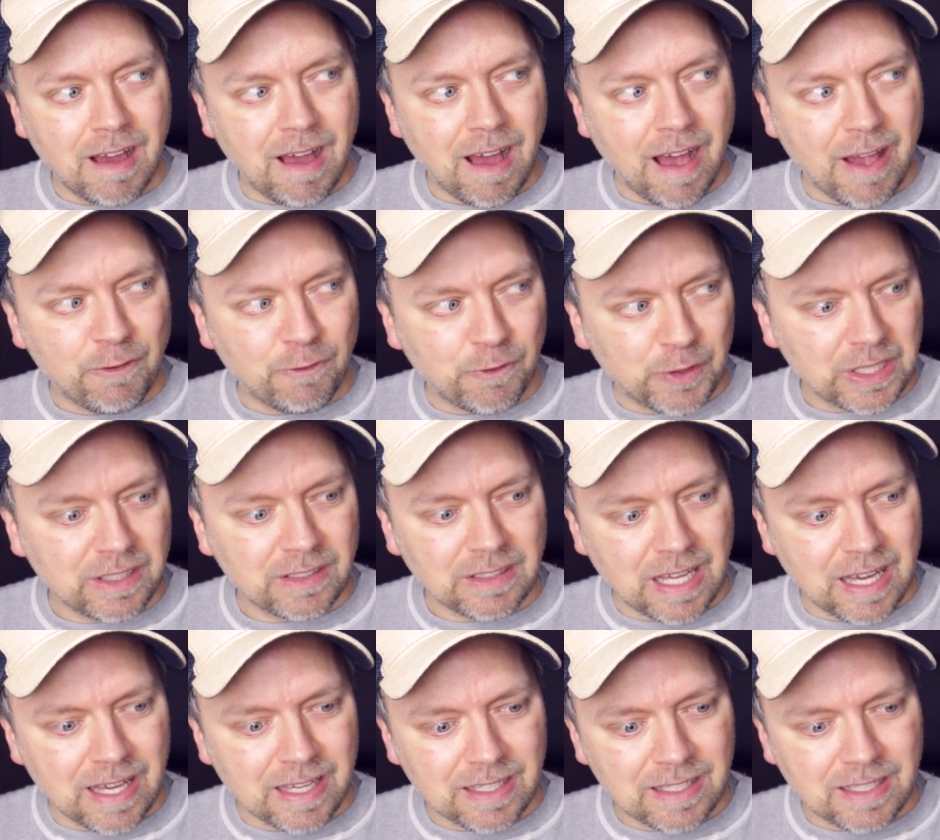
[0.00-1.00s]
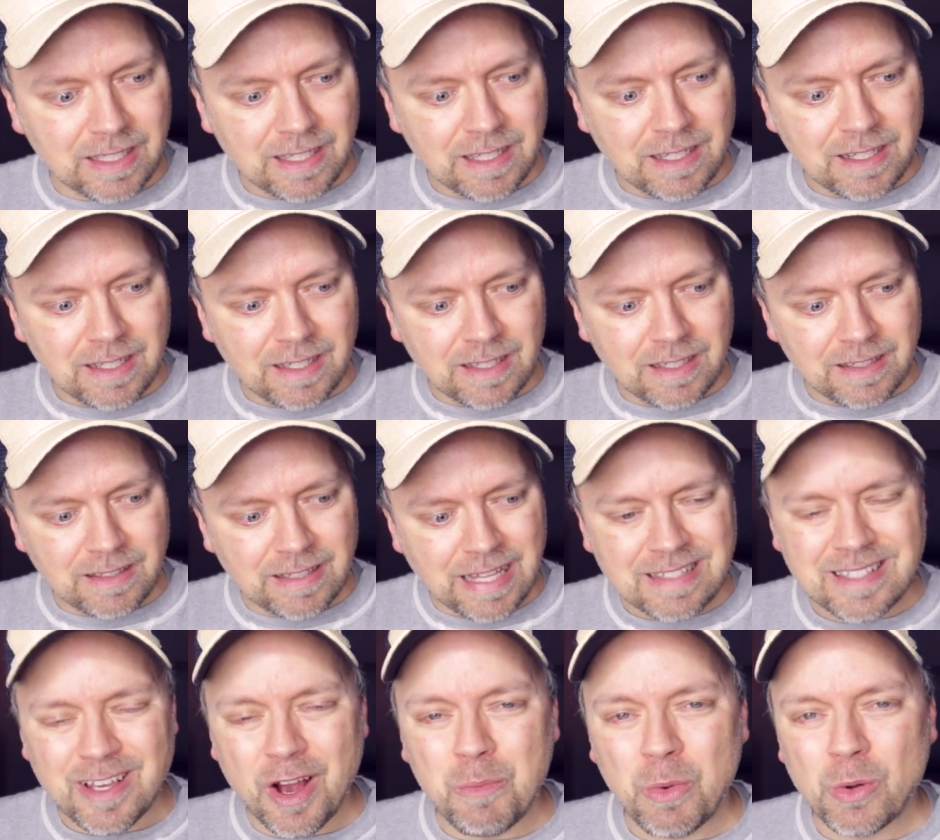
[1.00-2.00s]
I feel like
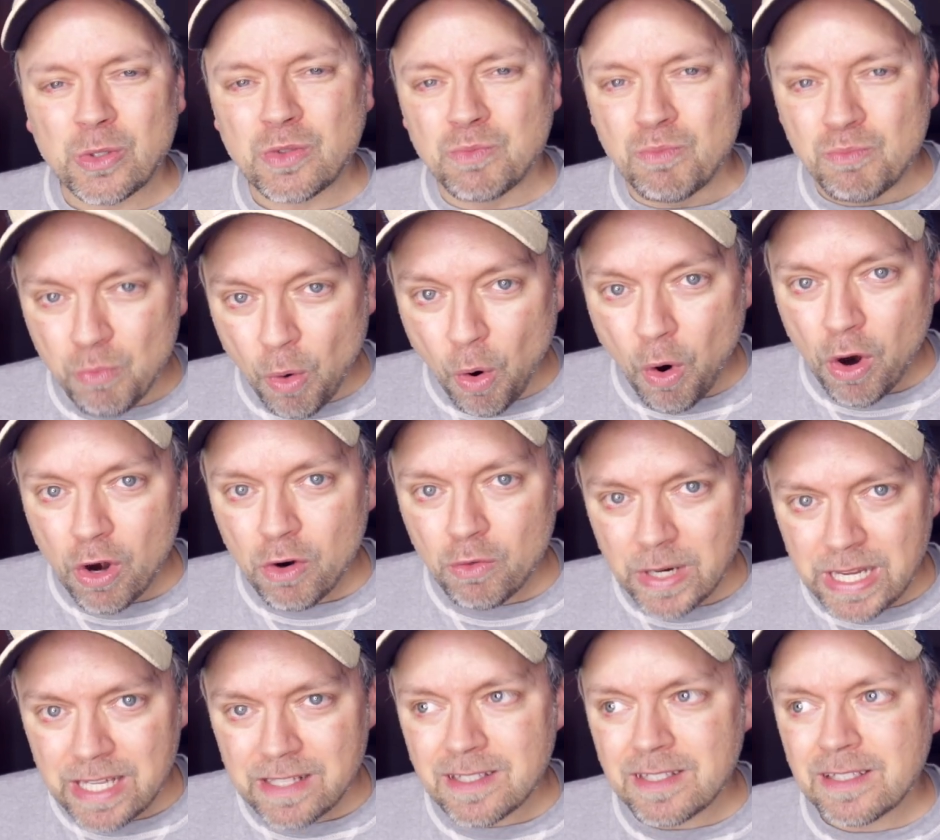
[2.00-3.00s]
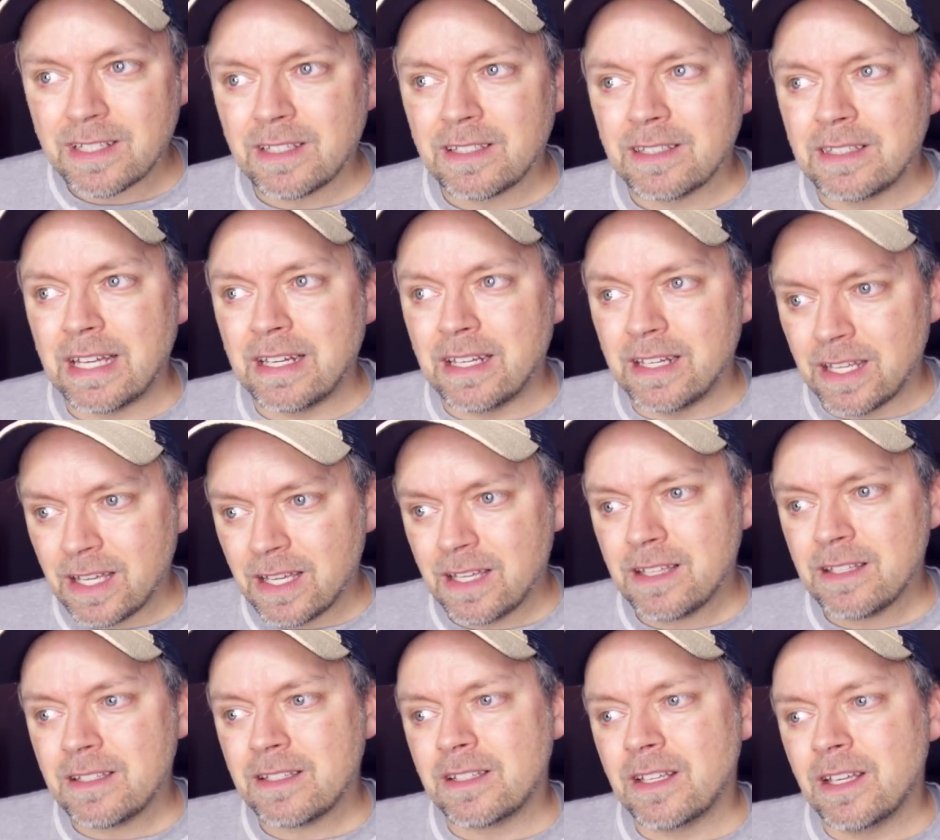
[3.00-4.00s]
that's almost more risk than it
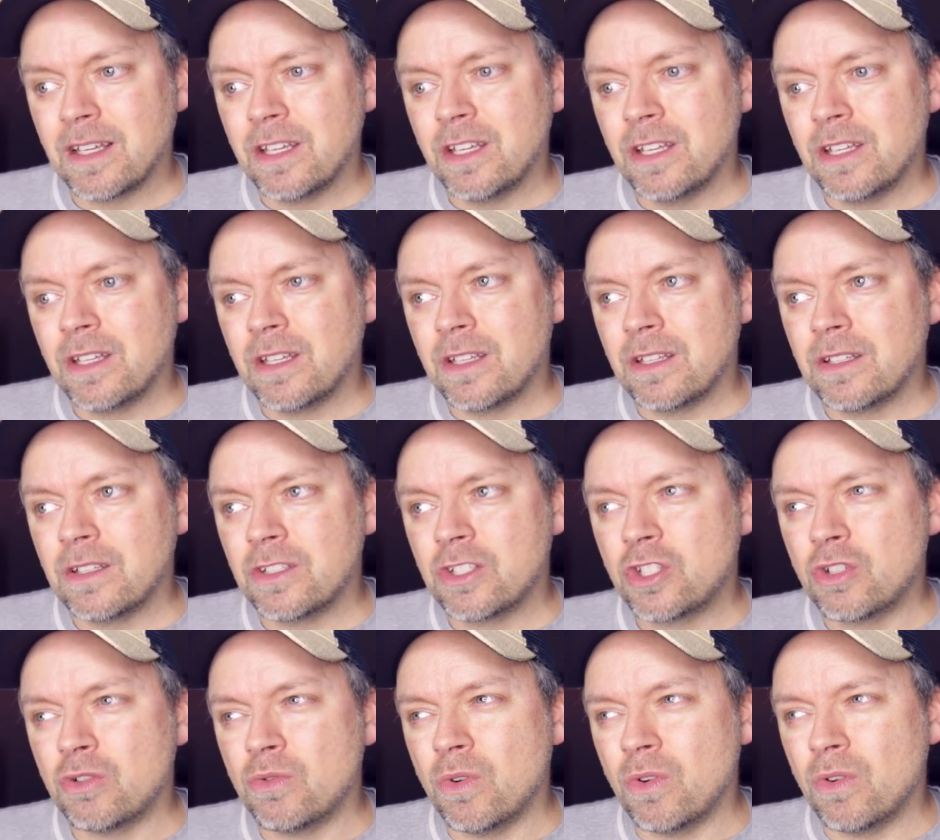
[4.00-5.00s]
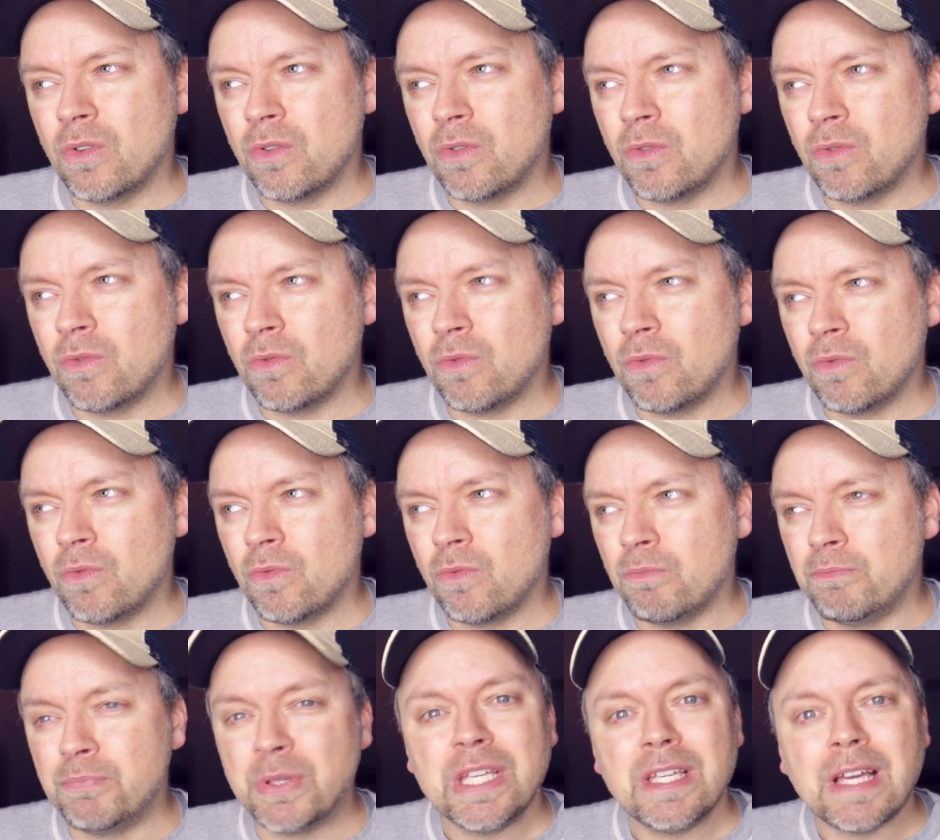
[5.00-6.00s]
is to
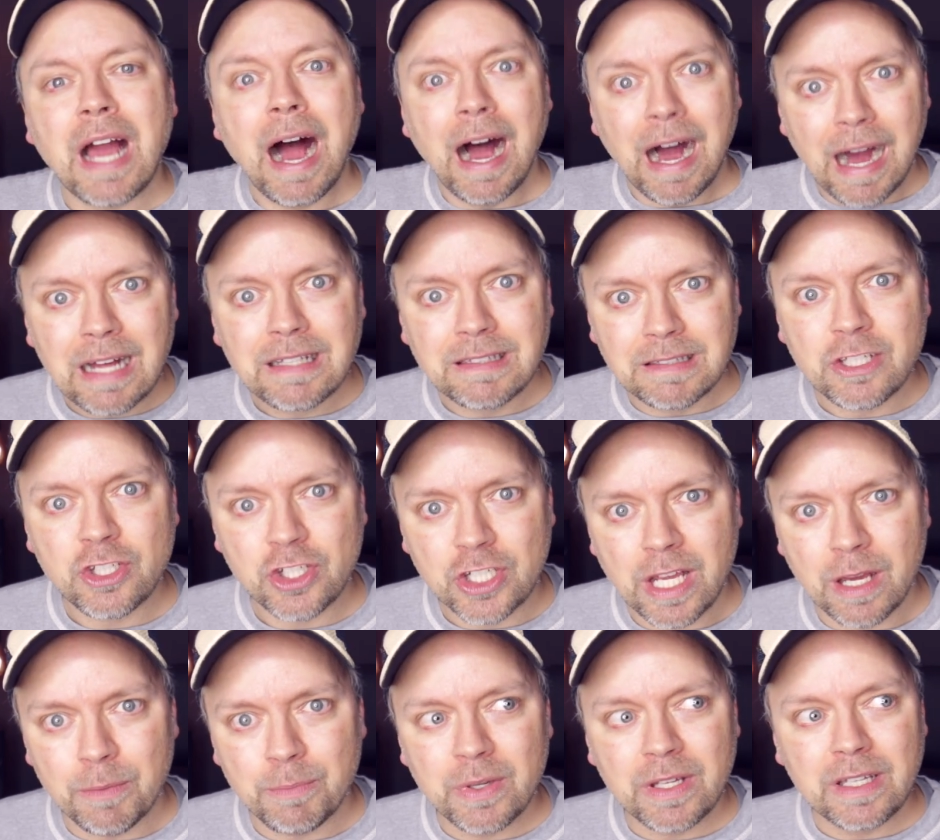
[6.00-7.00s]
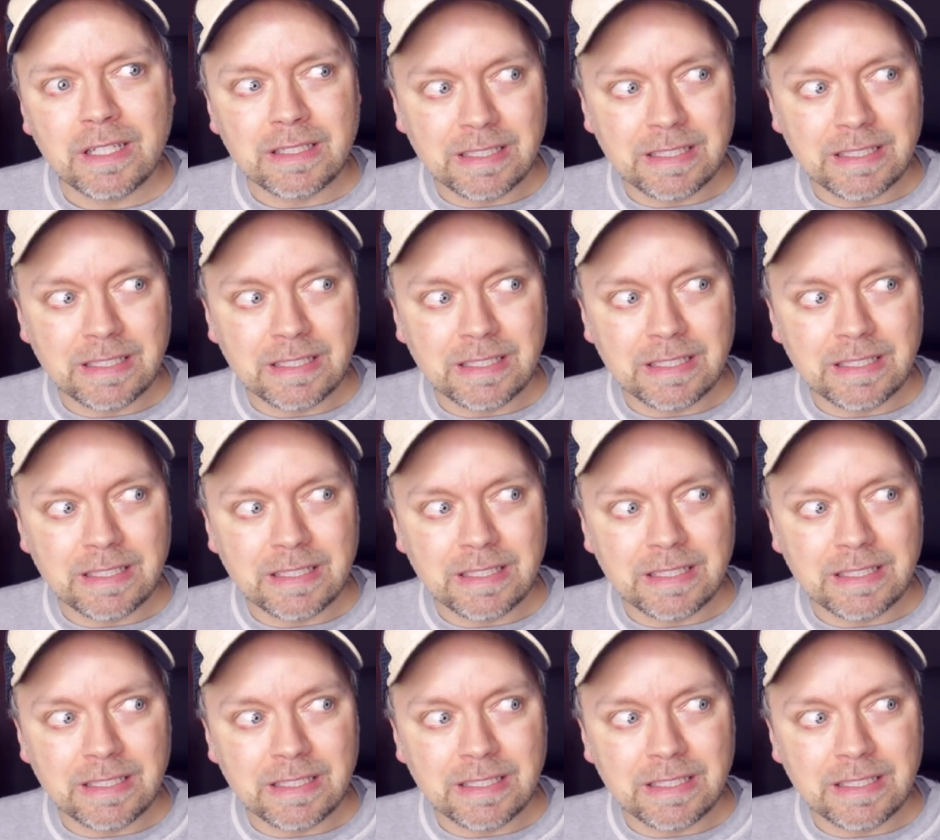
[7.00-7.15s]
be on the ship.